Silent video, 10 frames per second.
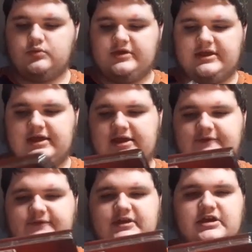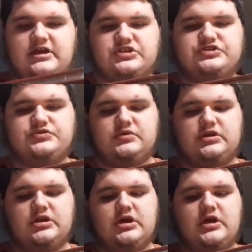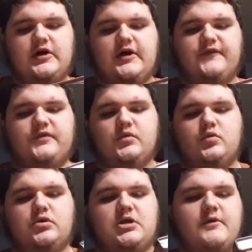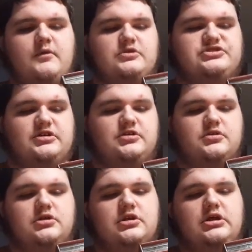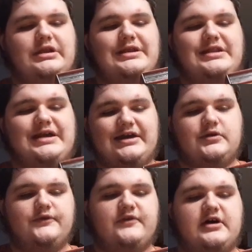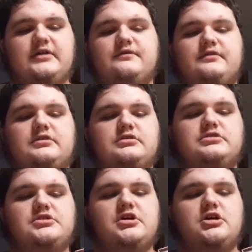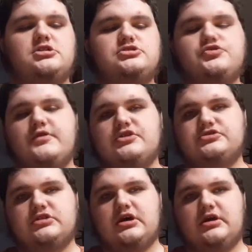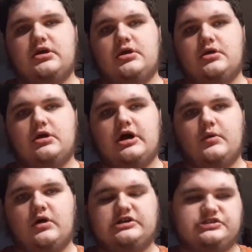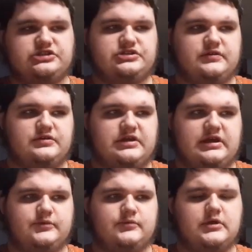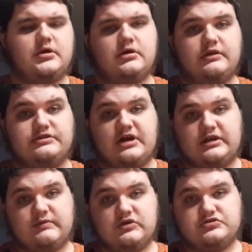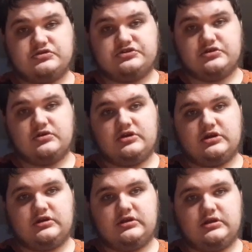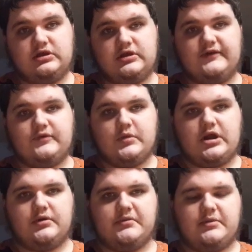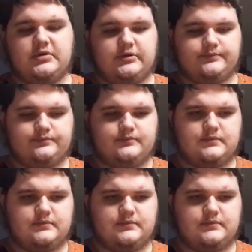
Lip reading: We have the history of the World Heavyweight title, 905 to 2009. I watched this the other day. The documentary is still good from what I remember,